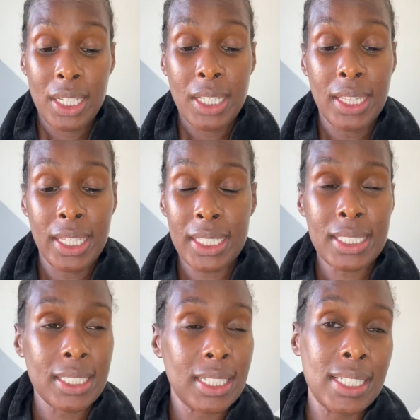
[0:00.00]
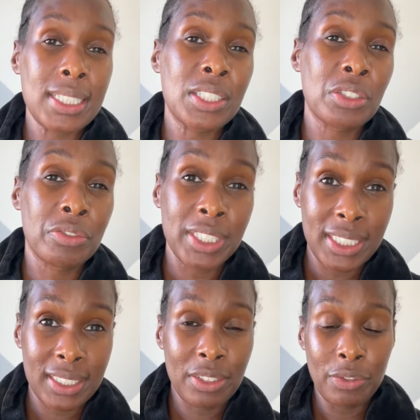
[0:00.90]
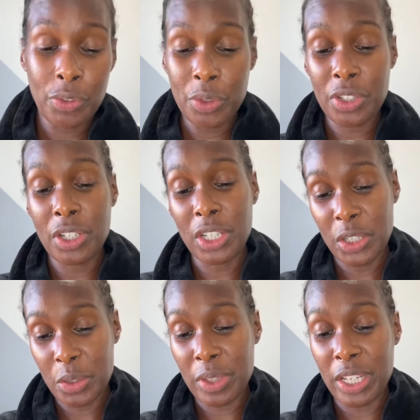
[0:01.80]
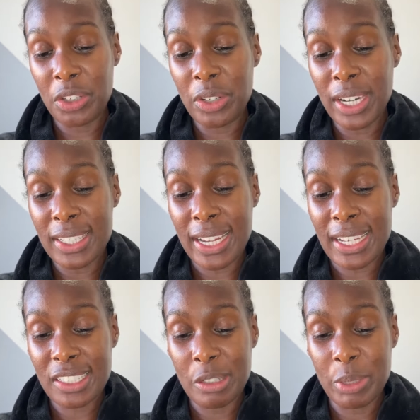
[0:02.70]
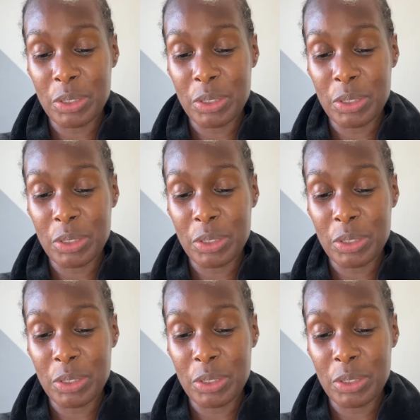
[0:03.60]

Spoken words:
This is the reason for the glow that you guys ask about.